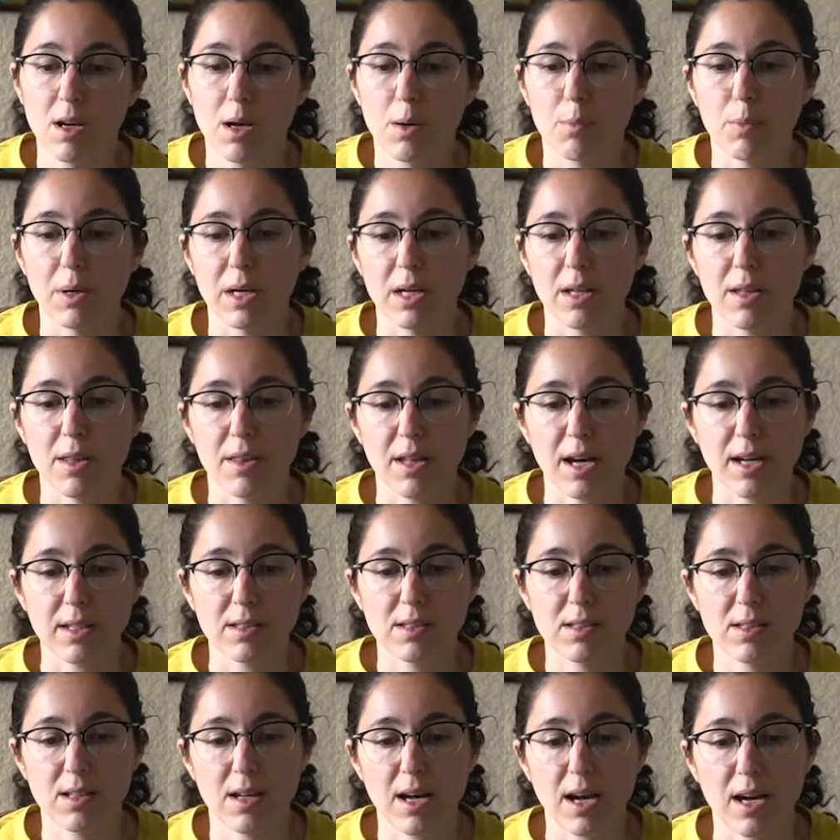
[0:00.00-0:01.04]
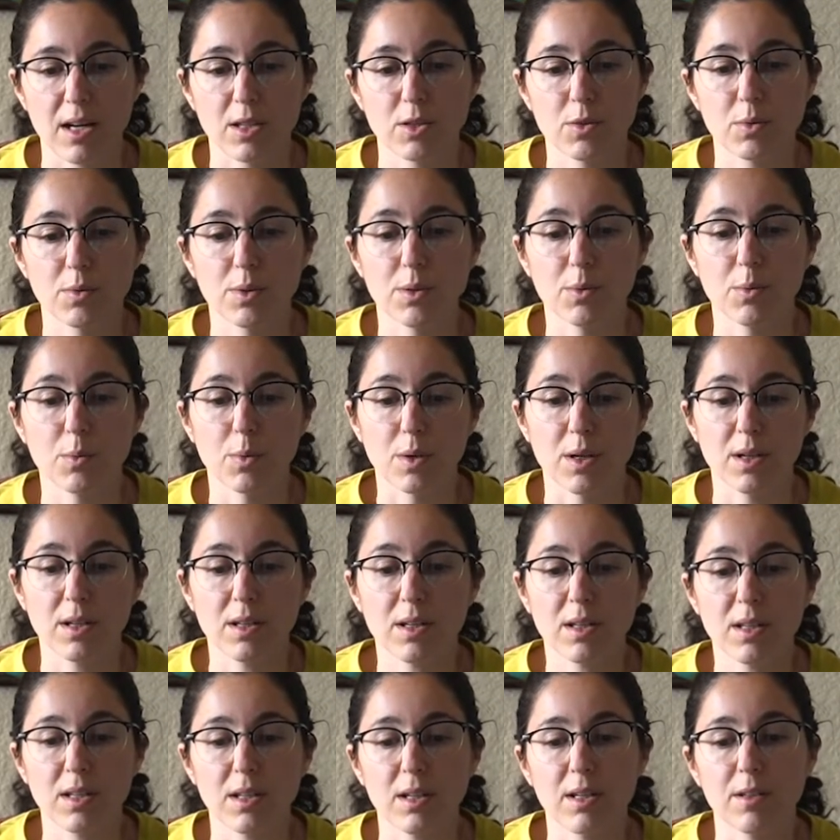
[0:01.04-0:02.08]
But that's the actual
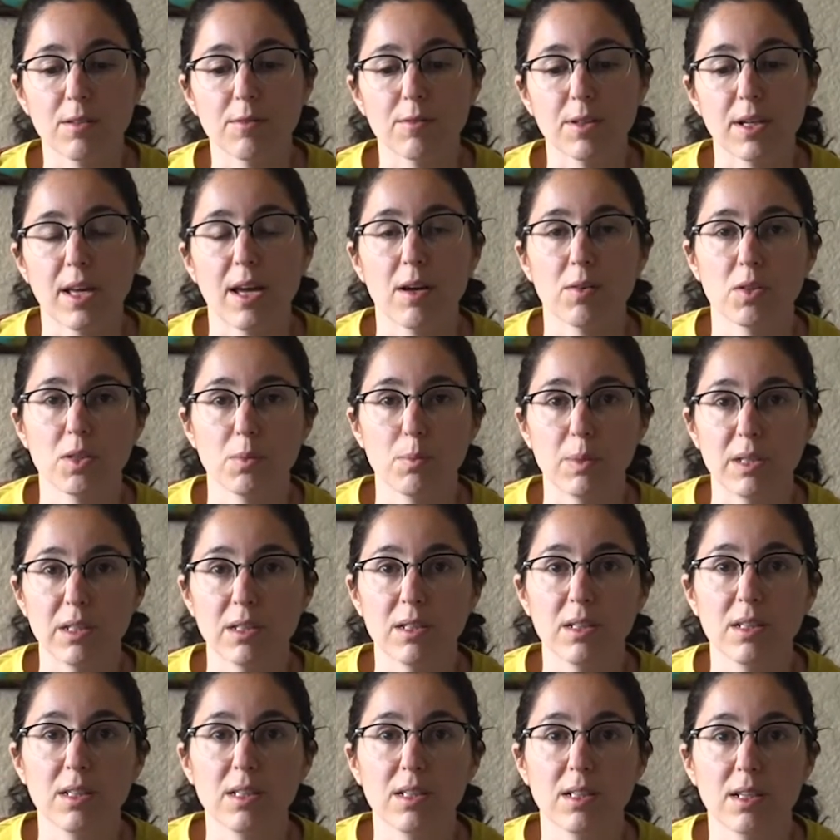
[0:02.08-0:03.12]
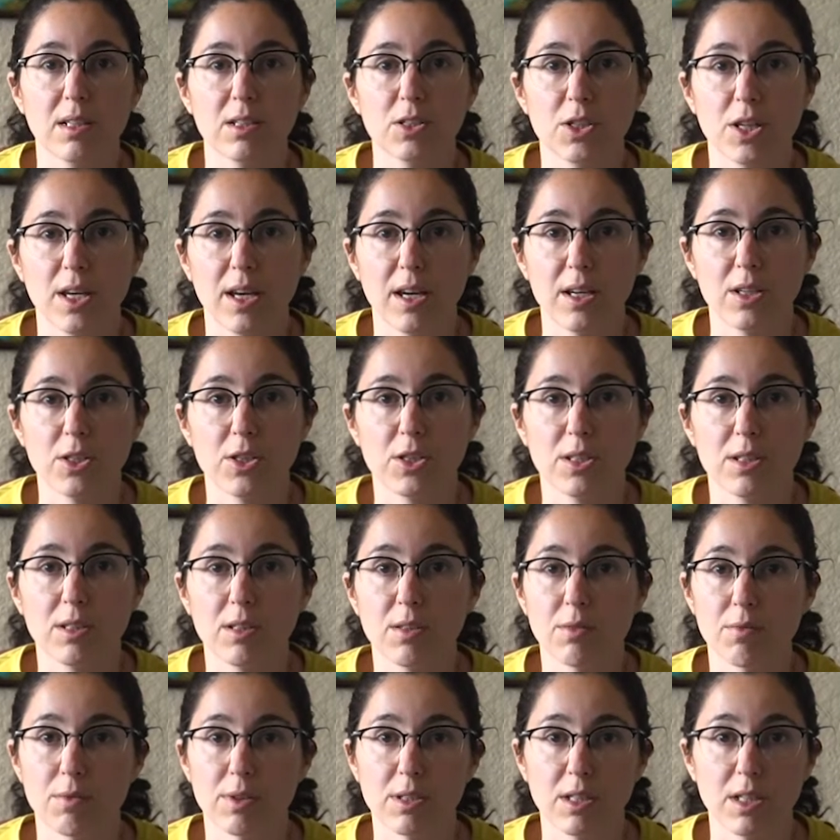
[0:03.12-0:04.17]
work of accountability and education
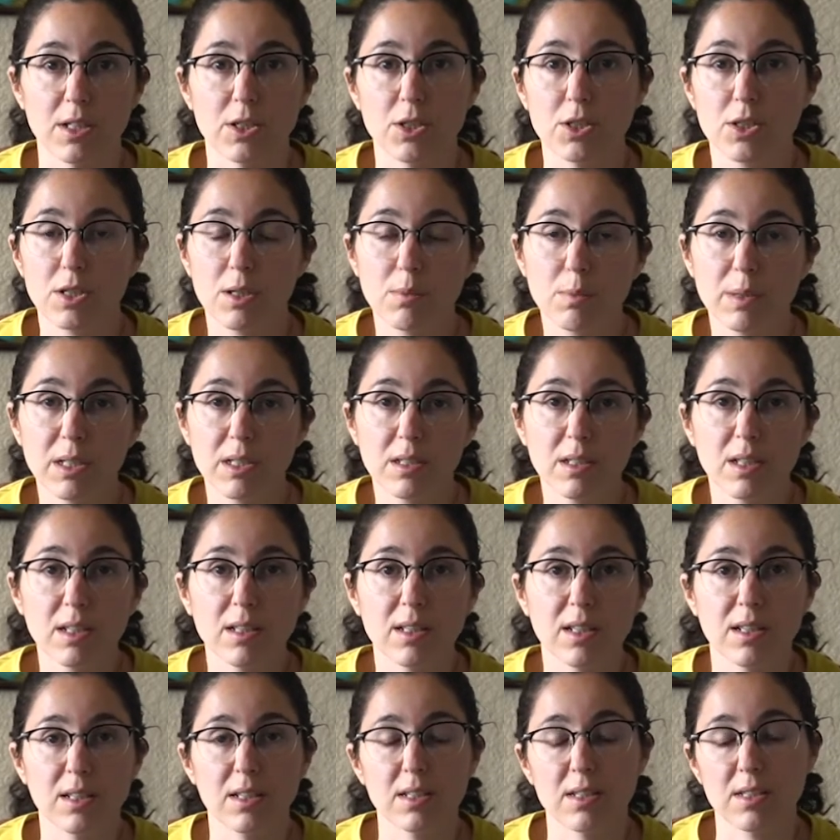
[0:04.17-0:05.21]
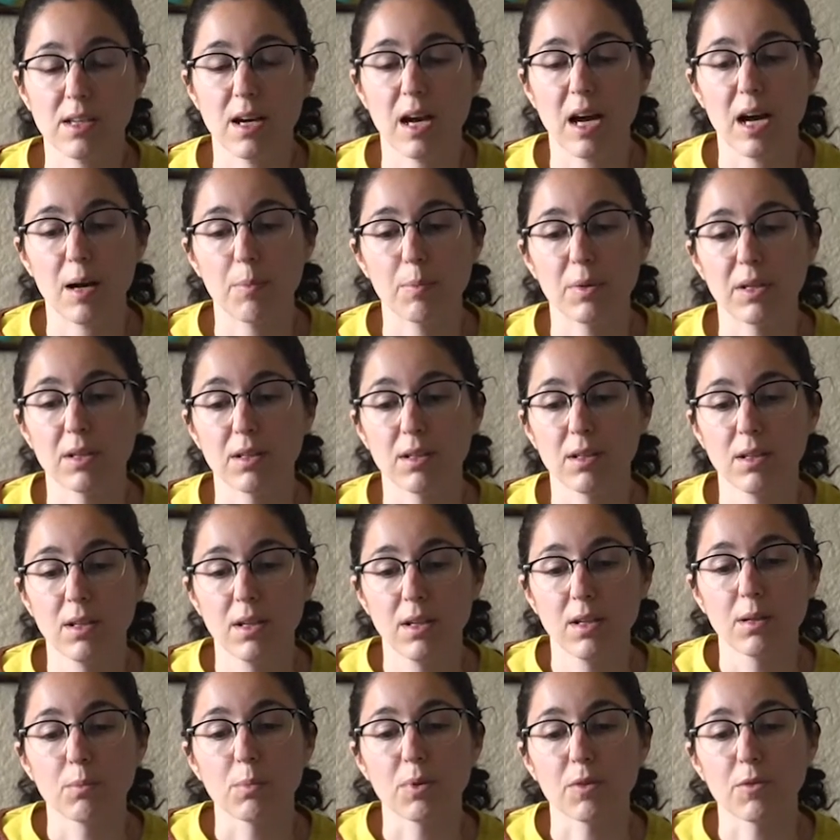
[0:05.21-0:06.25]
and relationship building that needs to happen
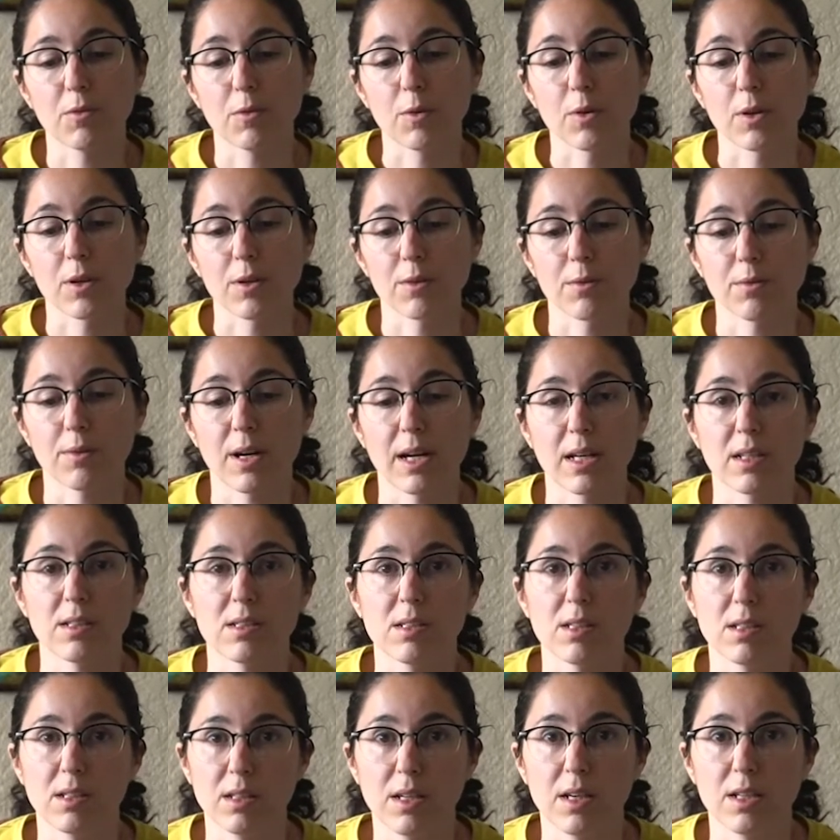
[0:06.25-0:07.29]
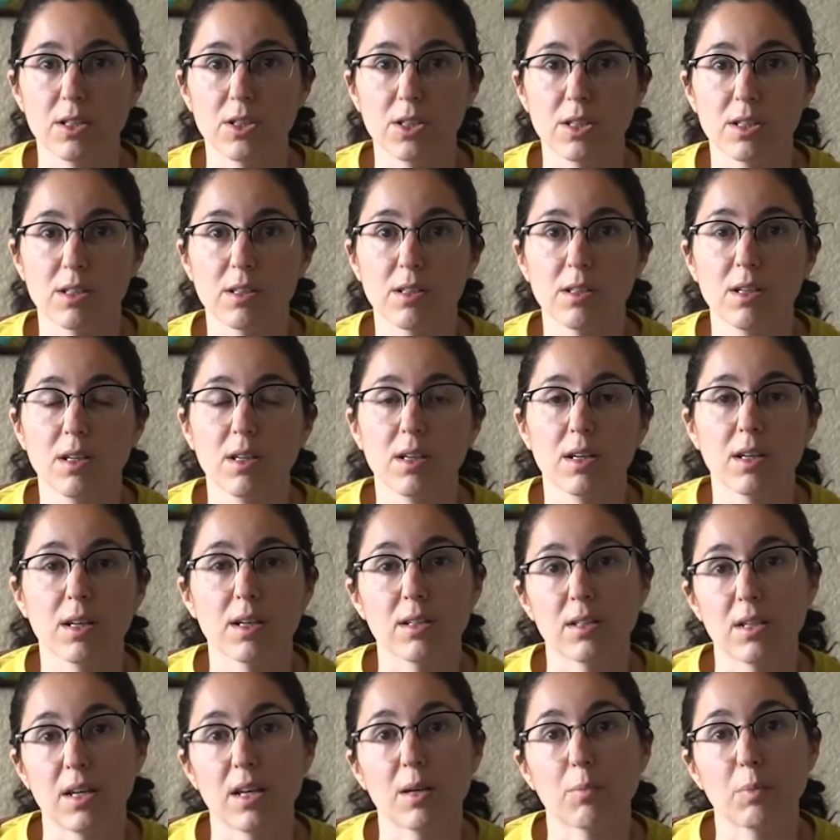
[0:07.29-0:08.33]
before reconciliation
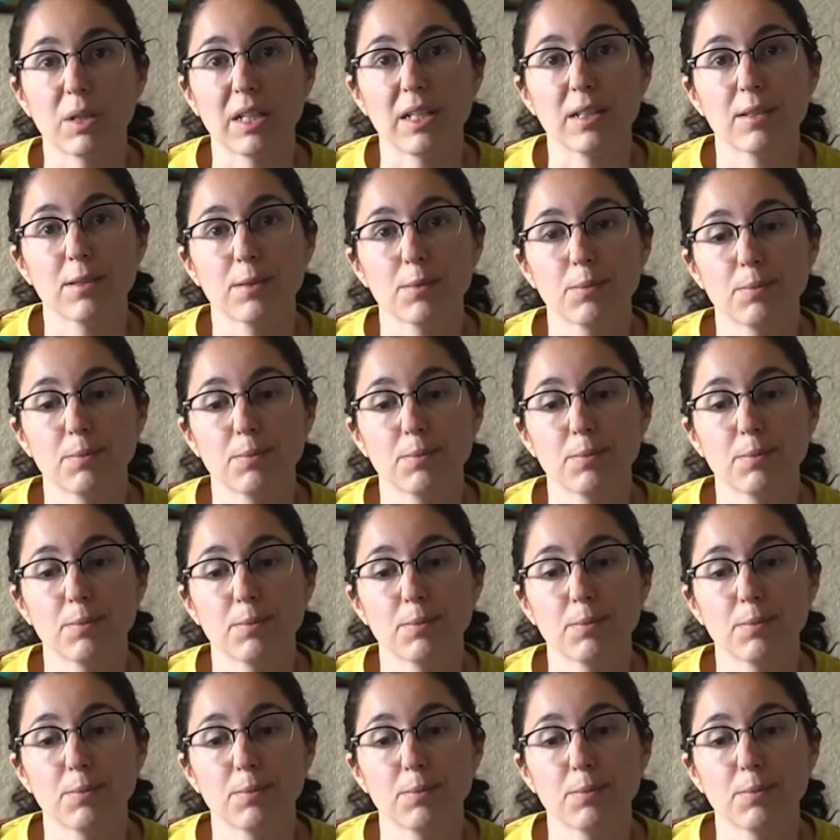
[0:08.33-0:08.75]
can take place.